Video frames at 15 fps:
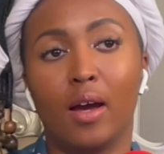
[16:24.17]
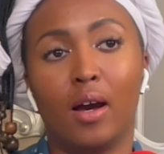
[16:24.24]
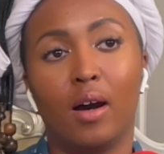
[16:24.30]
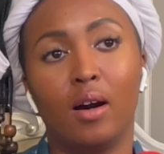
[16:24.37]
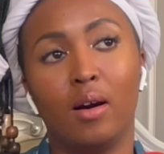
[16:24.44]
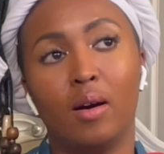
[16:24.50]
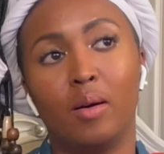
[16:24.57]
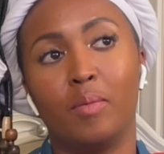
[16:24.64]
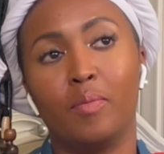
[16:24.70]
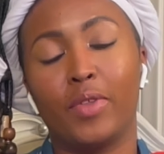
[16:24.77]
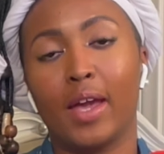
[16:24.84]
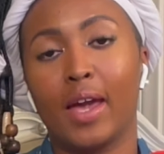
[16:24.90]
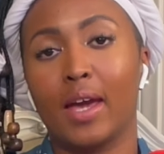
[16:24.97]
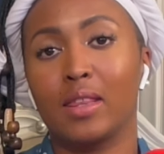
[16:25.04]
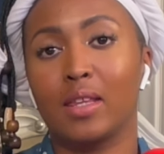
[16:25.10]

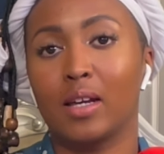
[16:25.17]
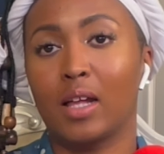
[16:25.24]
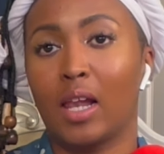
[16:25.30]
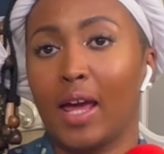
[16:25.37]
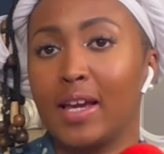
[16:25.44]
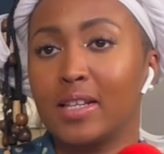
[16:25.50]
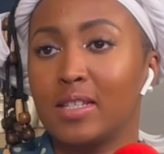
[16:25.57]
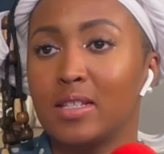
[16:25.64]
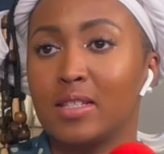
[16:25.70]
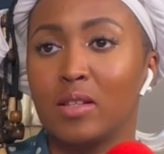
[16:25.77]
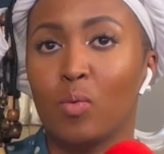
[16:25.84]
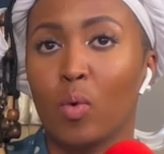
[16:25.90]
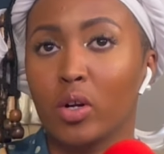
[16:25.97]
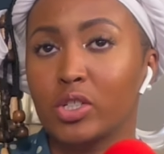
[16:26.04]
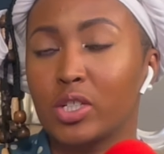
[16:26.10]
They had the classes
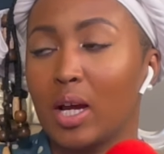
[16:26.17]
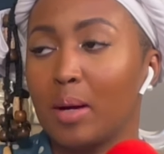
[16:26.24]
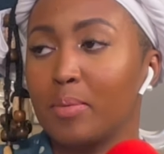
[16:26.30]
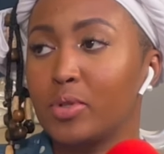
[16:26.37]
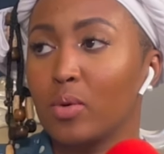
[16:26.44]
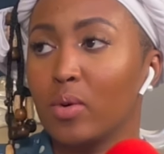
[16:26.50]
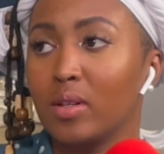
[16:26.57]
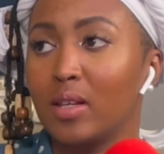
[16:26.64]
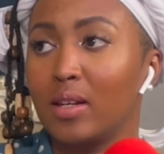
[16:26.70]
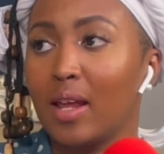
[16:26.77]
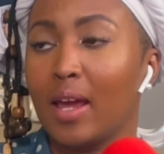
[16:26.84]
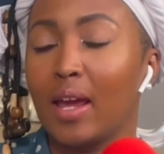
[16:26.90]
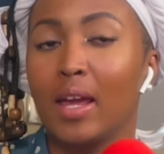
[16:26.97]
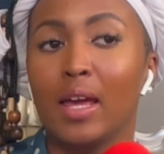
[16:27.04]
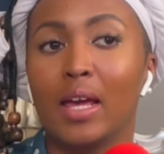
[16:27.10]
and workshops during the
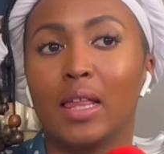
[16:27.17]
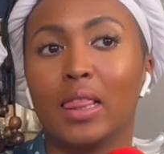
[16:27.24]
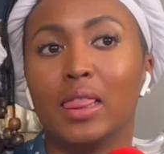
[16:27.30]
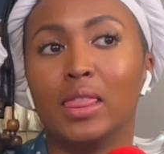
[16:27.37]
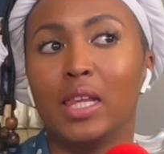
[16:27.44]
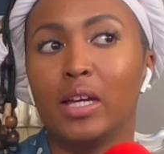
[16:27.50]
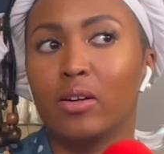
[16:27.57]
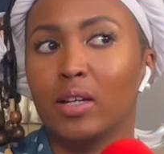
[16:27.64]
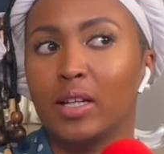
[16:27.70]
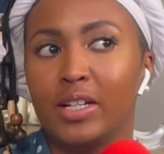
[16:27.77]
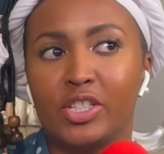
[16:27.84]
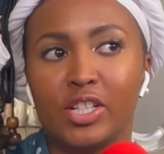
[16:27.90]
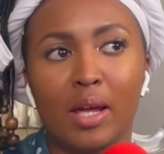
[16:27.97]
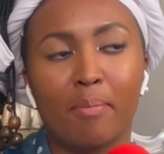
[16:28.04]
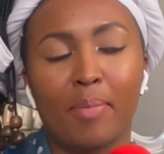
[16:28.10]
day, literally
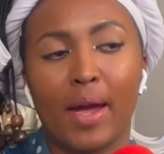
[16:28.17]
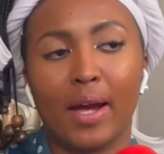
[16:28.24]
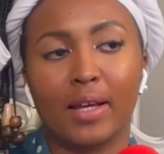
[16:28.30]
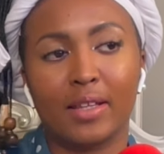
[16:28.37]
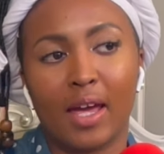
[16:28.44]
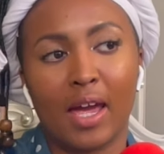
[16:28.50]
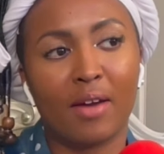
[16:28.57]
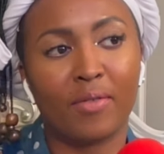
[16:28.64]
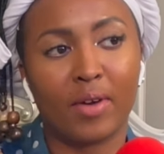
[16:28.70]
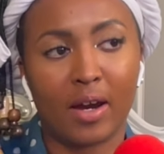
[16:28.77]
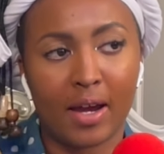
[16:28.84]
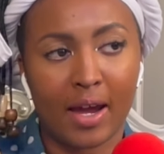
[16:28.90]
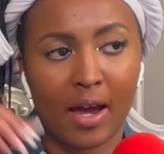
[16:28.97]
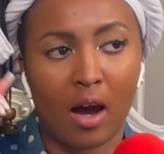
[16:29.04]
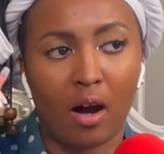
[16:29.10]
jam packed. They have
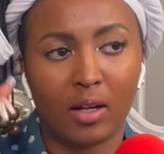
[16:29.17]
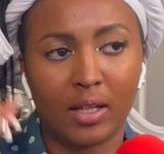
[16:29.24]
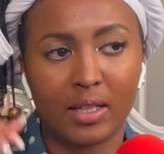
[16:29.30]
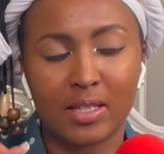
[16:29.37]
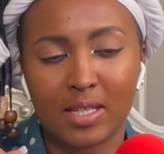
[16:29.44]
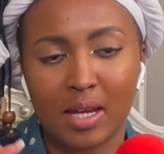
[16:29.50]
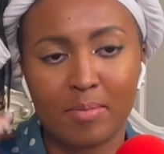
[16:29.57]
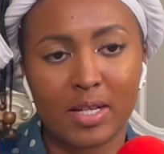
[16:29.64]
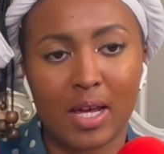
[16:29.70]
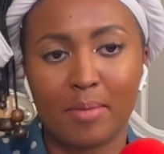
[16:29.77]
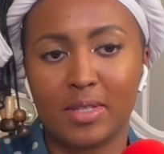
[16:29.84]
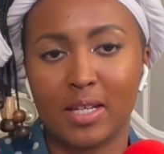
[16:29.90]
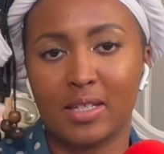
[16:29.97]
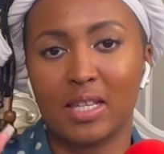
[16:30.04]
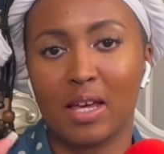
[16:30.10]
all at the same time,
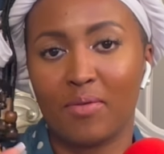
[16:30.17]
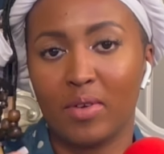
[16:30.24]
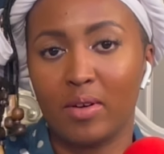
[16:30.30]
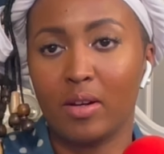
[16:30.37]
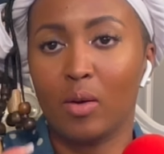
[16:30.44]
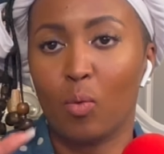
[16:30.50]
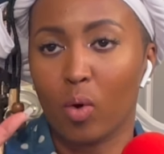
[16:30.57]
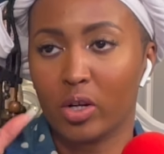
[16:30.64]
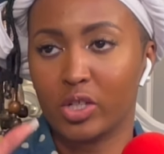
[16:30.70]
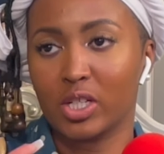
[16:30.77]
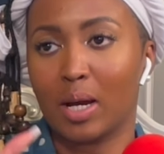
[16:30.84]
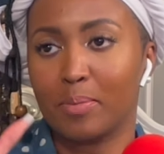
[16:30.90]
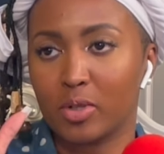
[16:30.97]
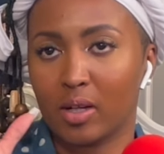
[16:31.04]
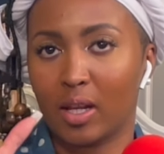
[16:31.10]
6-7
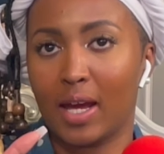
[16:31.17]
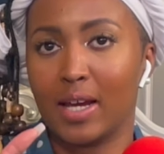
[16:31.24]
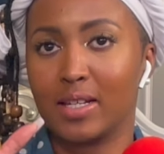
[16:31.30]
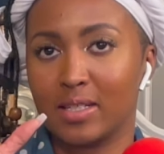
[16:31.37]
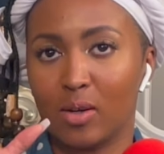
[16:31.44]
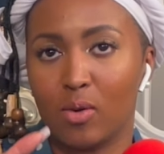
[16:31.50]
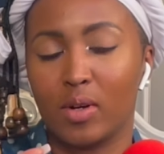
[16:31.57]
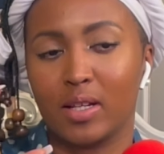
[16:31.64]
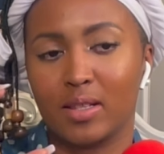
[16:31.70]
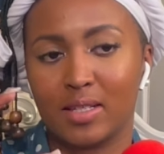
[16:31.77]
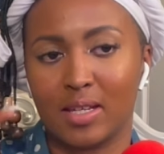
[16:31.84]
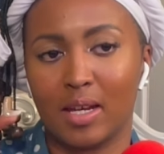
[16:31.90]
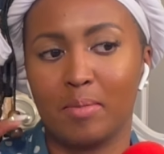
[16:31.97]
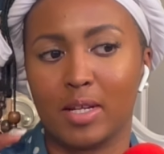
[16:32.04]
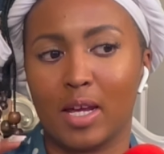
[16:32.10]
workshops or classes going at the
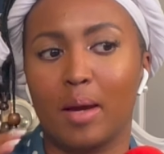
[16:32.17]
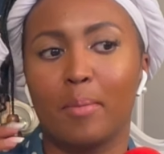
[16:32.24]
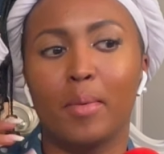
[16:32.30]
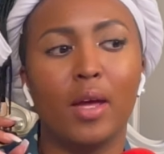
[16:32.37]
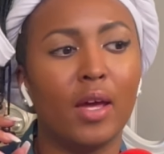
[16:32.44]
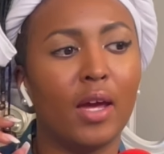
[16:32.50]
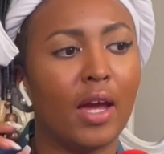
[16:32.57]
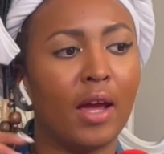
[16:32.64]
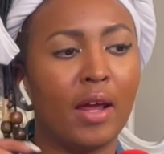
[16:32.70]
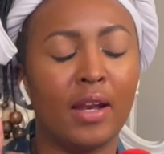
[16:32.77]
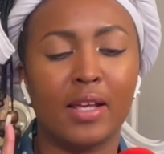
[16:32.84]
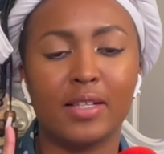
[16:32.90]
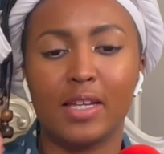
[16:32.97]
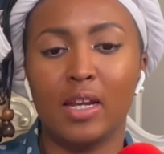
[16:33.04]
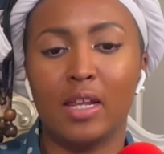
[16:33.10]
same time, and
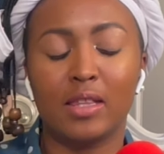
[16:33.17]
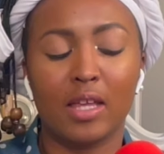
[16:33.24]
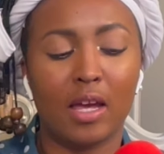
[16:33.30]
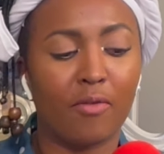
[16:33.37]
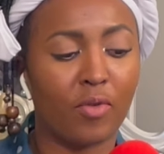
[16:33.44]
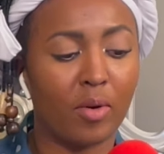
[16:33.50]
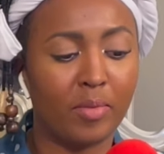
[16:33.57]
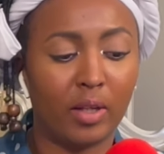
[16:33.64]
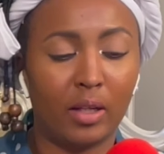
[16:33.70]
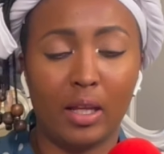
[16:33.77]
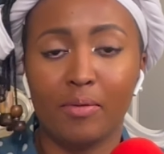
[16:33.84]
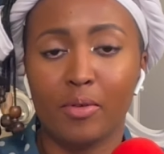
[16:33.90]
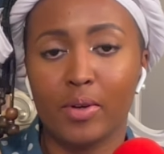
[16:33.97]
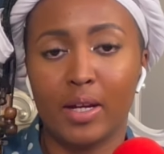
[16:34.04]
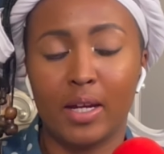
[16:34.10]
that's anything from
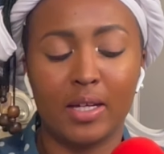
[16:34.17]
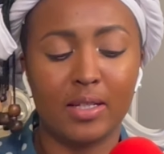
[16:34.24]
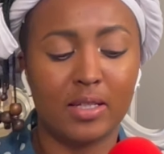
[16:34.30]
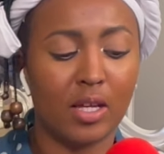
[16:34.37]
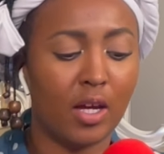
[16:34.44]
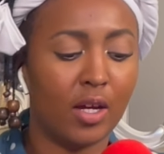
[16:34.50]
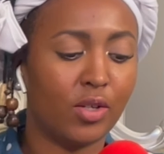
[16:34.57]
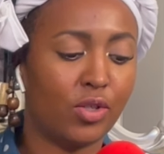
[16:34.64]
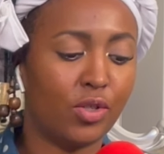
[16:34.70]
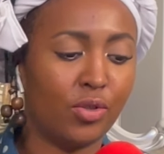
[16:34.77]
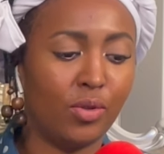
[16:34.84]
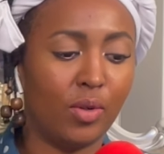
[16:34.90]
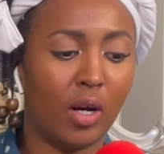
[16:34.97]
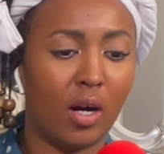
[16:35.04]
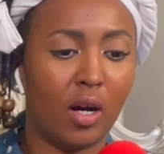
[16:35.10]
deliveries
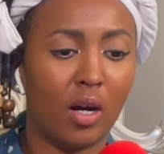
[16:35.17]
to